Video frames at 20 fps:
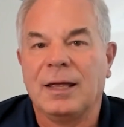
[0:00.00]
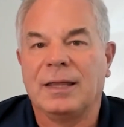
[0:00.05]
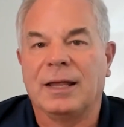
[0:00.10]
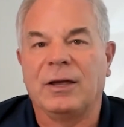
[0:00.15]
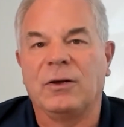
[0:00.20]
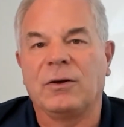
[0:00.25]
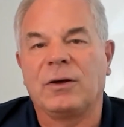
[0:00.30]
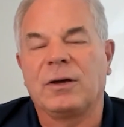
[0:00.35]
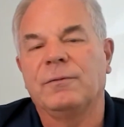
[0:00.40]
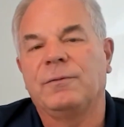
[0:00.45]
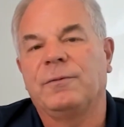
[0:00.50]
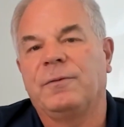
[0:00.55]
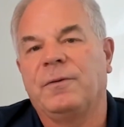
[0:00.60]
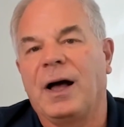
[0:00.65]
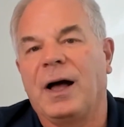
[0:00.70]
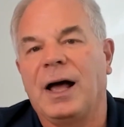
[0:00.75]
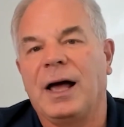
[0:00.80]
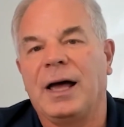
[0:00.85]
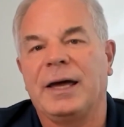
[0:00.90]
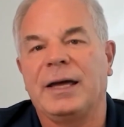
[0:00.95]
Now, you can
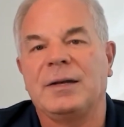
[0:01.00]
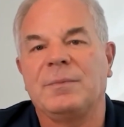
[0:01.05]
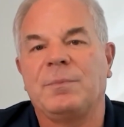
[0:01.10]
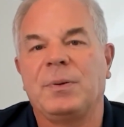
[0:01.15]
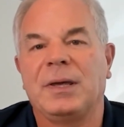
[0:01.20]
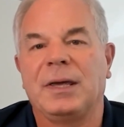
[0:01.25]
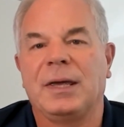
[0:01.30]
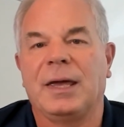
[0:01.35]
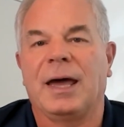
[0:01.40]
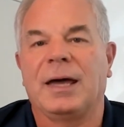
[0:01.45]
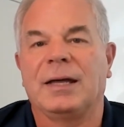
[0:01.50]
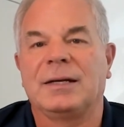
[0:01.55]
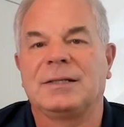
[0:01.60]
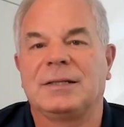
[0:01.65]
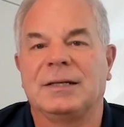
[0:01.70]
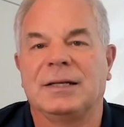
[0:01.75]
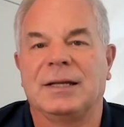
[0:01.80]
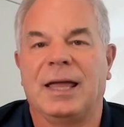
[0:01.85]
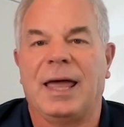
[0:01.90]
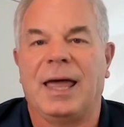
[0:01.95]
find
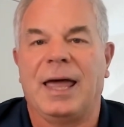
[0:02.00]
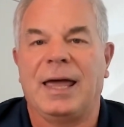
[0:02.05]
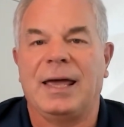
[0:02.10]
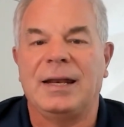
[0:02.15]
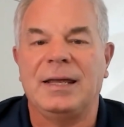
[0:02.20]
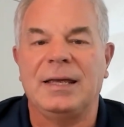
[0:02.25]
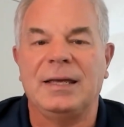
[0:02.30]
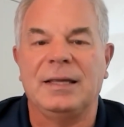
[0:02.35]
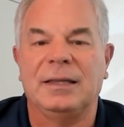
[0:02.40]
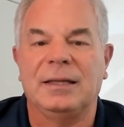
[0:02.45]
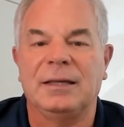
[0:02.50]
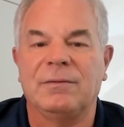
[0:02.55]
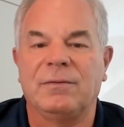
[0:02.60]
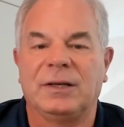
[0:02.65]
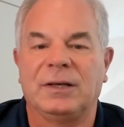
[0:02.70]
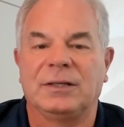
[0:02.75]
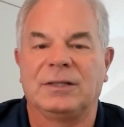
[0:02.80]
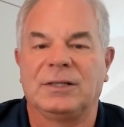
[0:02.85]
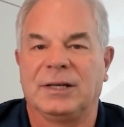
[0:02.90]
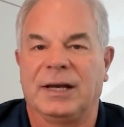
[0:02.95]
PS in any
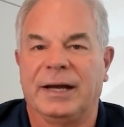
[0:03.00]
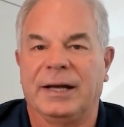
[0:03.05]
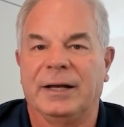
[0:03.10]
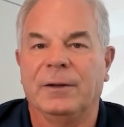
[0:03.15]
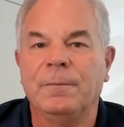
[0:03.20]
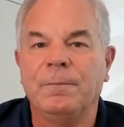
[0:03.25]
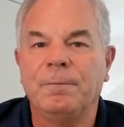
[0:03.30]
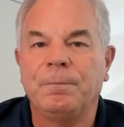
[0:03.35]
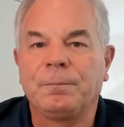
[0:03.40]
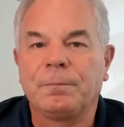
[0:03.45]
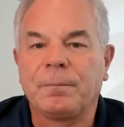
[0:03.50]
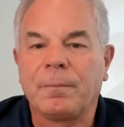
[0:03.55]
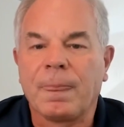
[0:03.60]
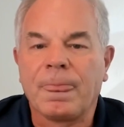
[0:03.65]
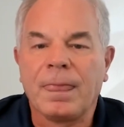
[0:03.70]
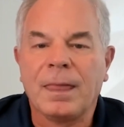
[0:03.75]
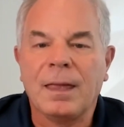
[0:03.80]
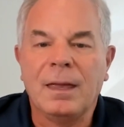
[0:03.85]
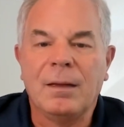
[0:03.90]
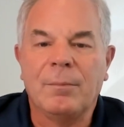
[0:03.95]
living cell,
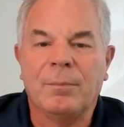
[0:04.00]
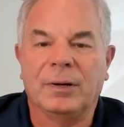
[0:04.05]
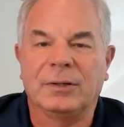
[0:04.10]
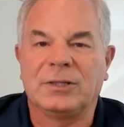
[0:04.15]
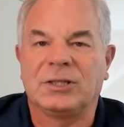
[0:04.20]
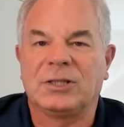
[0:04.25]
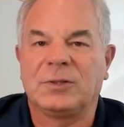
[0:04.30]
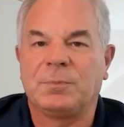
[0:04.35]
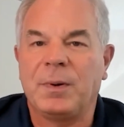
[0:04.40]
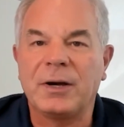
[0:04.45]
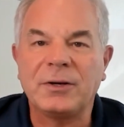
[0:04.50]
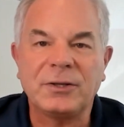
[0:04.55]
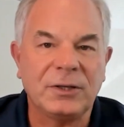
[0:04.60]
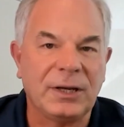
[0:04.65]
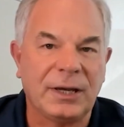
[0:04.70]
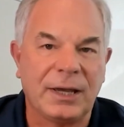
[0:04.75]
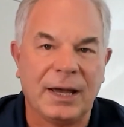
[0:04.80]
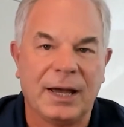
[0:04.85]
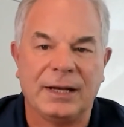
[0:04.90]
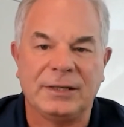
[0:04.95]
but it's
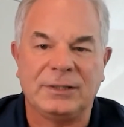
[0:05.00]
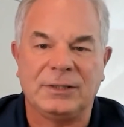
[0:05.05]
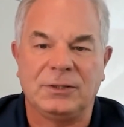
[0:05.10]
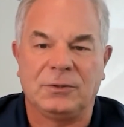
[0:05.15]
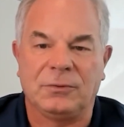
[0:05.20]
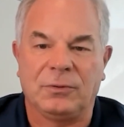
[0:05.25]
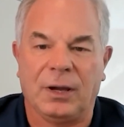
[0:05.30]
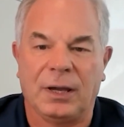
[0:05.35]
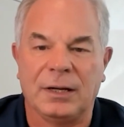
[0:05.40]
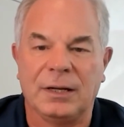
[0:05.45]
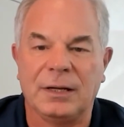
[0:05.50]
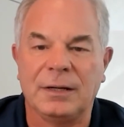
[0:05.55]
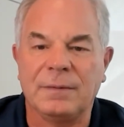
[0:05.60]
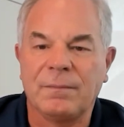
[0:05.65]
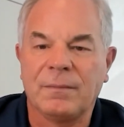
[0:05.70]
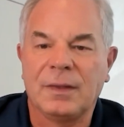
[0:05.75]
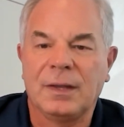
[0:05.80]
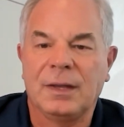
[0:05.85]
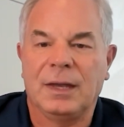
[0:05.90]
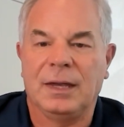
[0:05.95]
especially
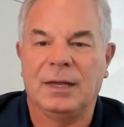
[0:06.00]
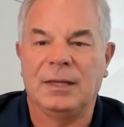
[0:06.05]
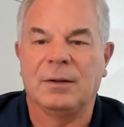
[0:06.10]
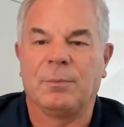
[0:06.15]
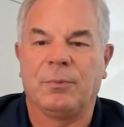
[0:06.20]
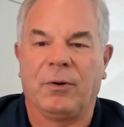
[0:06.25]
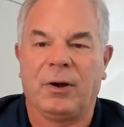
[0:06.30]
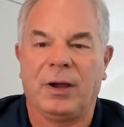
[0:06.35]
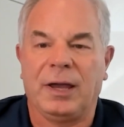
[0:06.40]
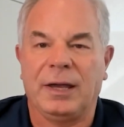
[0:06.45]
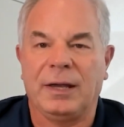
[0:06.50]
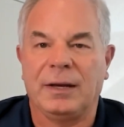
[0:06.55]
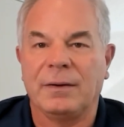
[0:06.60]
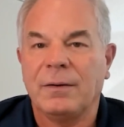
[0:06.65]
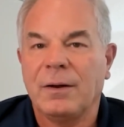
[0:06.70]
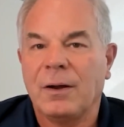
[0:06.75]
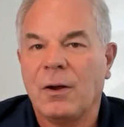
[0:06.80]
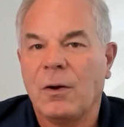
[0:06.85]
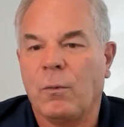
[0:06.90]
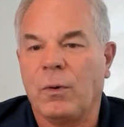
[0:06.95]
concentrated in the
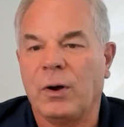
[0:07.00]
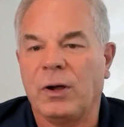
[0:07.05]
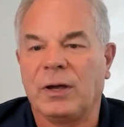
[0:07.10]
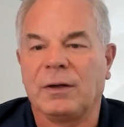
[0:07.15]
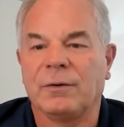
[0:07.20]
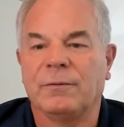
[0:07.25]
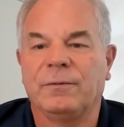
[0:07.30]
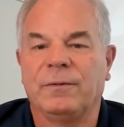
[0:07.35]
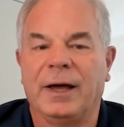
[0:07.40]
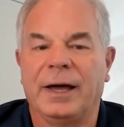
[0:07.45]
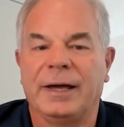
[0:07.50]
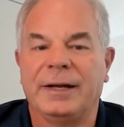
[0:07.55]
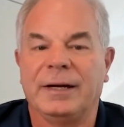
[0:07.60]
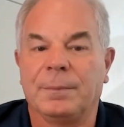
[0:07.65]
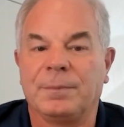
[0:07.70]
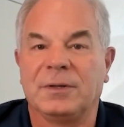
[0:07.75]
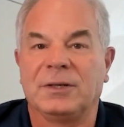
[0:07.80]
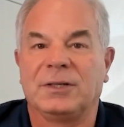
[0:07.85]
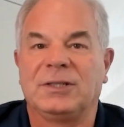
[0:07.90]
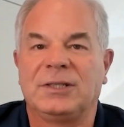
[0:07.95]
brain, where you can find
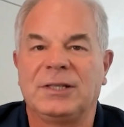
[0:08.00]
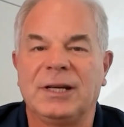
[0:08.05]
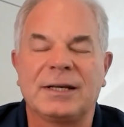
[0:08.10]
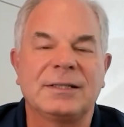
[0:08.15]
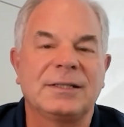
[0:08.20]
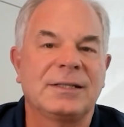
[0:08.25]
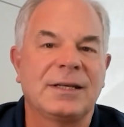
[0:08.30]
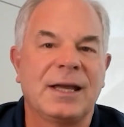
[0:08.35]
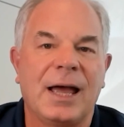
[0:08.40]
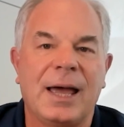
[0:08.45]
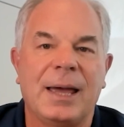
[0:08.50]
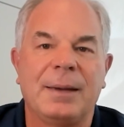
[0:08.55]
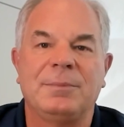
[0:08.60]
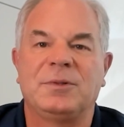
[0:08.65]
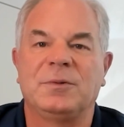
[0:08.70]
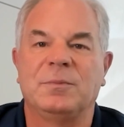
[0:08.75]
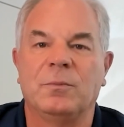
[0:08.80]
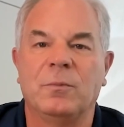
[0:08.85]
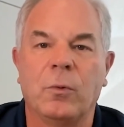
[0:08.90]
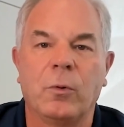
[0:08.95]
up to 6
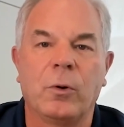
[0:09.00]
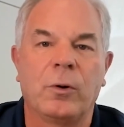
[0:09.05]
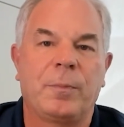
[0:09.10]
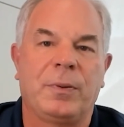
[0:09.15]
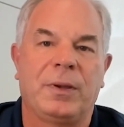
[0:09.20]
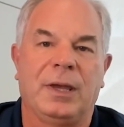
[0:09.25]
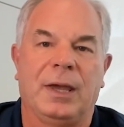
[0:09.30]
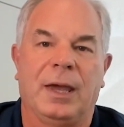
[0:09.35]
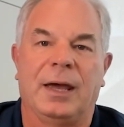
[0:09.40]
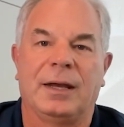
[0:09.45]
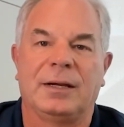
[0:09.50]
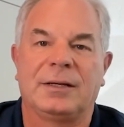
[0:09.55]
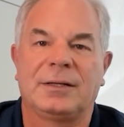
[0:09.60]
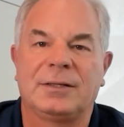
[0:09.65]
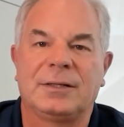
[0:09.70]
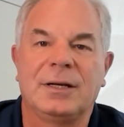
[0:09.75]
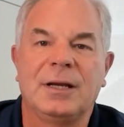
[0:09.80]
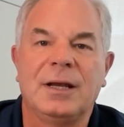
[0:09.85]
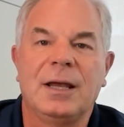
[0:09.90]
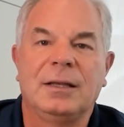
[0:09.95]
times more
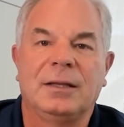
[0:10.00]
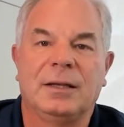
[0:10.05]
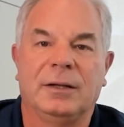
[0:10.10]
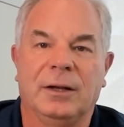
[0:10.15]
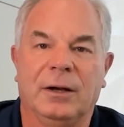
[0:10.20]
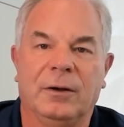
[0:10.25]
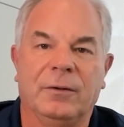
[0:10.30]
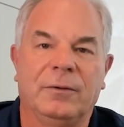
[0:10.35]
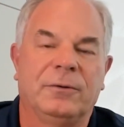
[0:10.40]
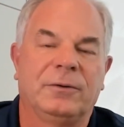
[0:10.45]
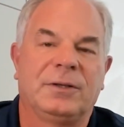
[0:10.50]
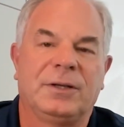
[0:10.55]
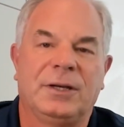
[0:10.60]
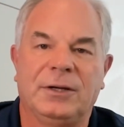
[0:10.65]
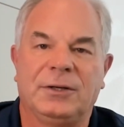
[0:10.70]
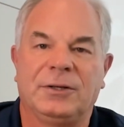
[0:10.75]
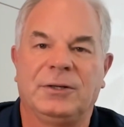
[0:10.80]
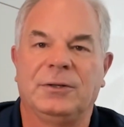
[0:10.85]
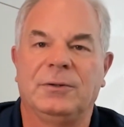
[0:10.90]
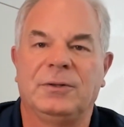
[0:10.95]
PS than other
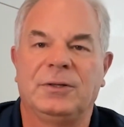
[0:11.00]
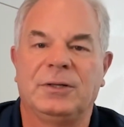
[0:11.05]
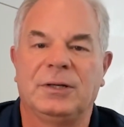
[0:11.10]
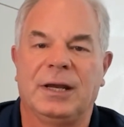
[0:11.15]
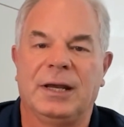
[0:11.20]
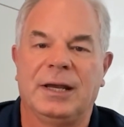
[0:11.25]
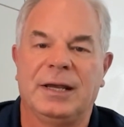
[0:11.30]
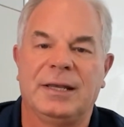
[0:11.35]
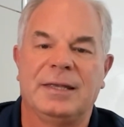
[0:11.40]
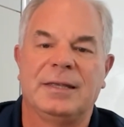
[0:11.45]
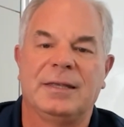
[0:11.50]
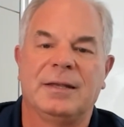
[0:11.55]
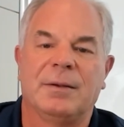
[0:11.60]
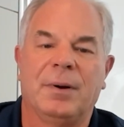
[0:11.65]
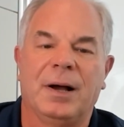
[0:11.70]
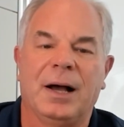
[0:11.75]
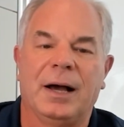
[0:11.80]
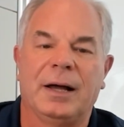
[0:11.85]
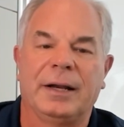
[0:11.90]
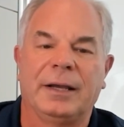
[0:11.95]
tissues in the
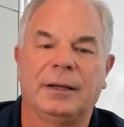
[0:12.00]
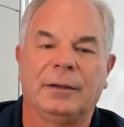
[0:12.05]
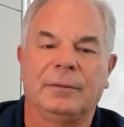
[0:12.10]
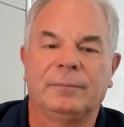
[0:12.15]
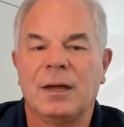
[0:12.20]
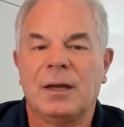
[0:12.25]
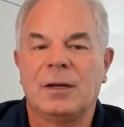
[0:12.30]
body.